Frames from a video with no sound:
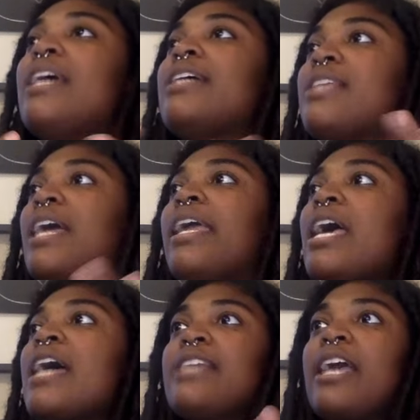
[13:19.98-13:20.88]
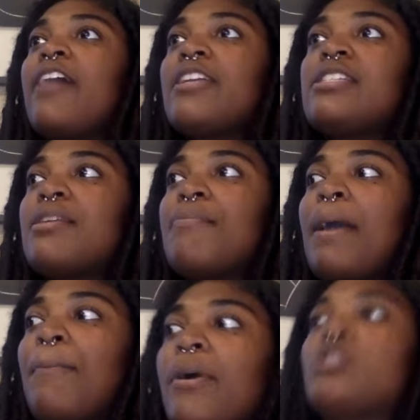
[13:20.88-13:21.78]
it's like it's like how they said that
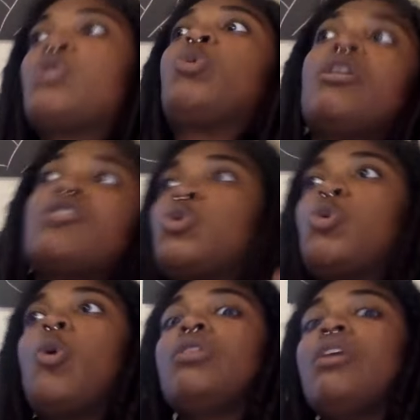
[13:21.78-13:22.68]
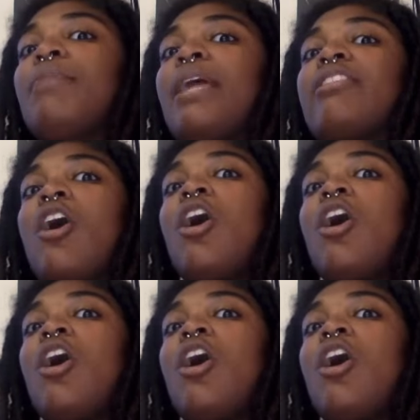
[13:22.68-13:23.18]
Mike Brown sw- swelled up like the